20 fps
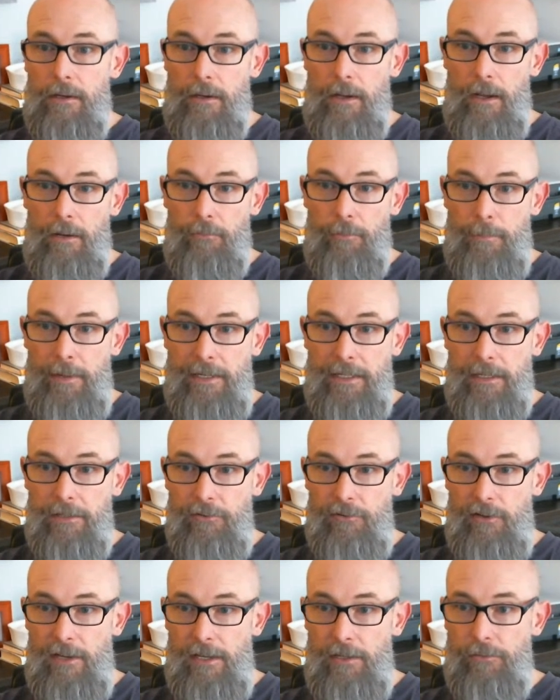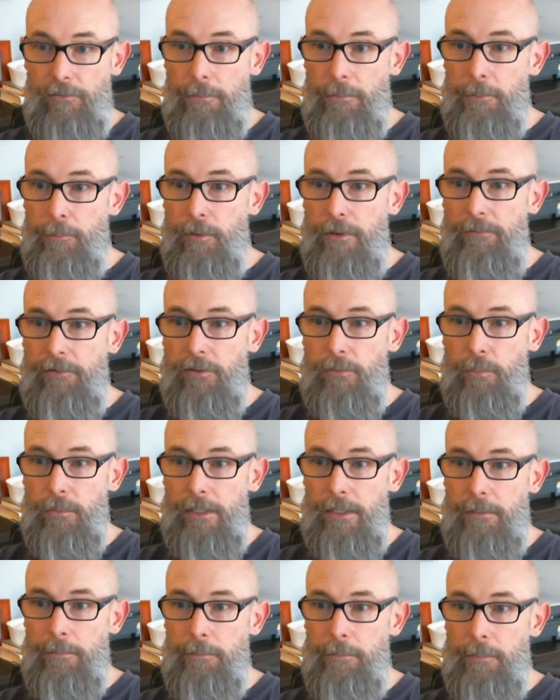Remaining unchanged from the previous
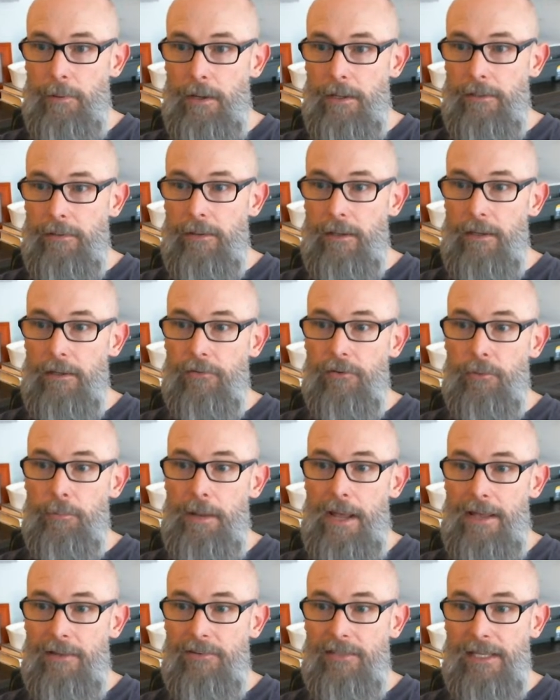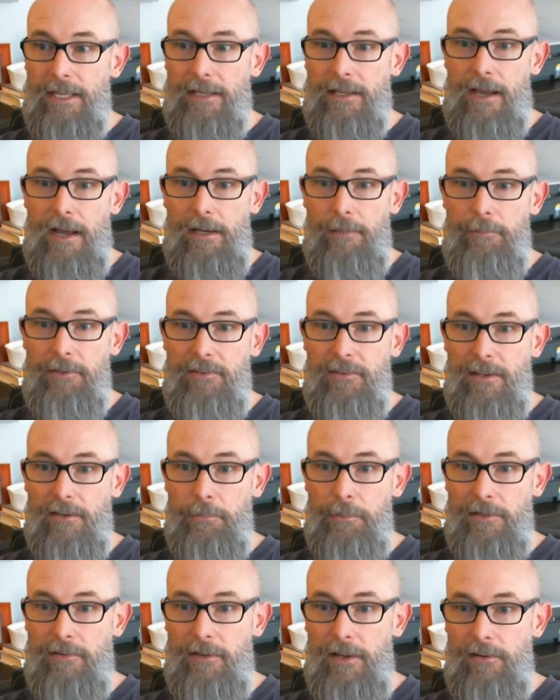week, but surpassing economists'
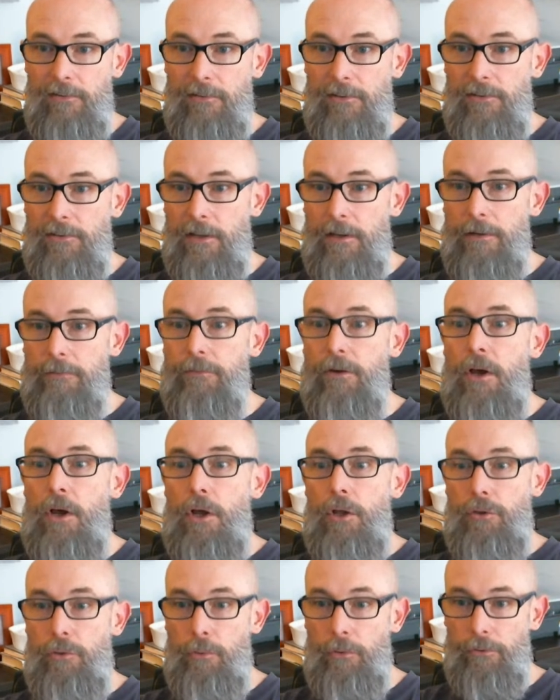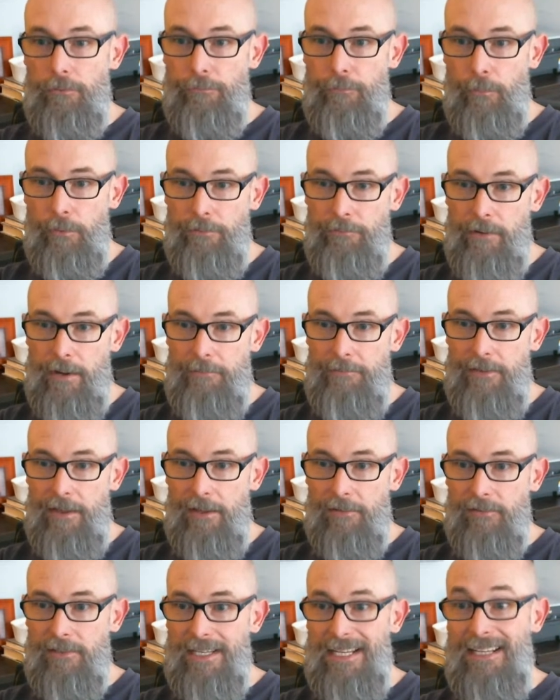expectations of
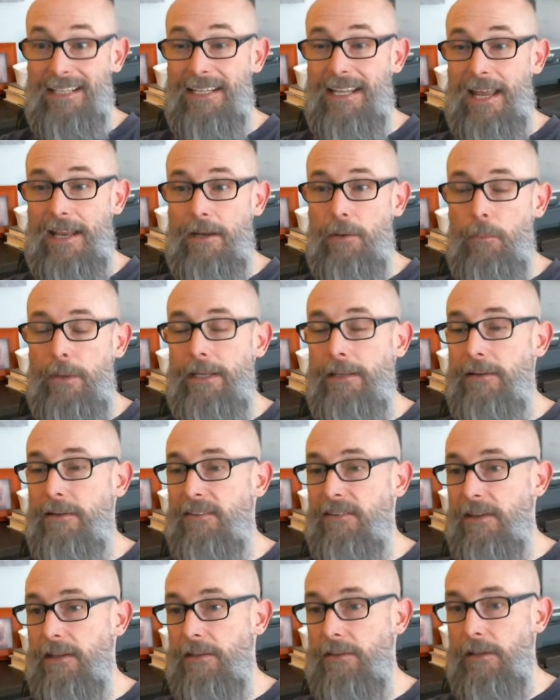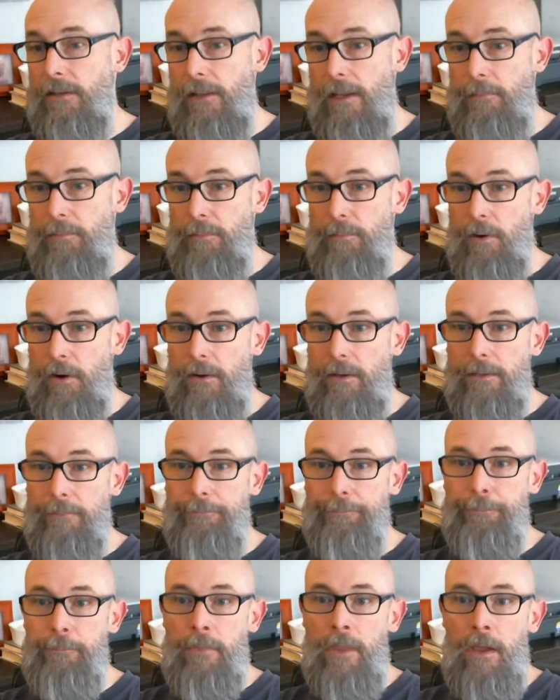245,000, indicating weakness in the labor
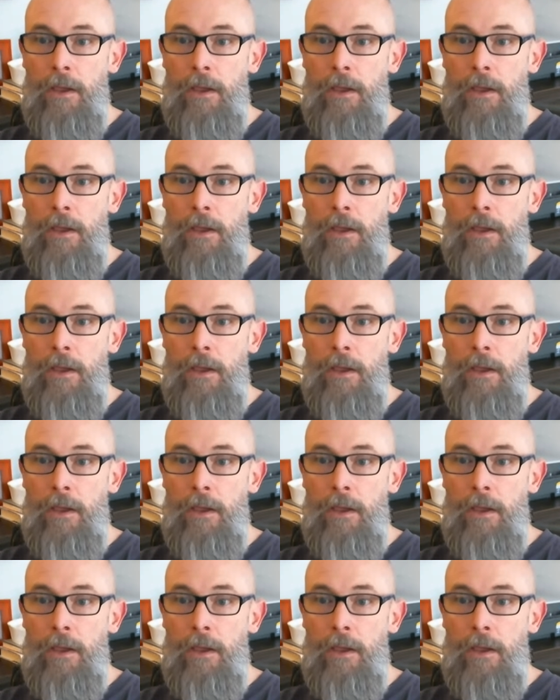market.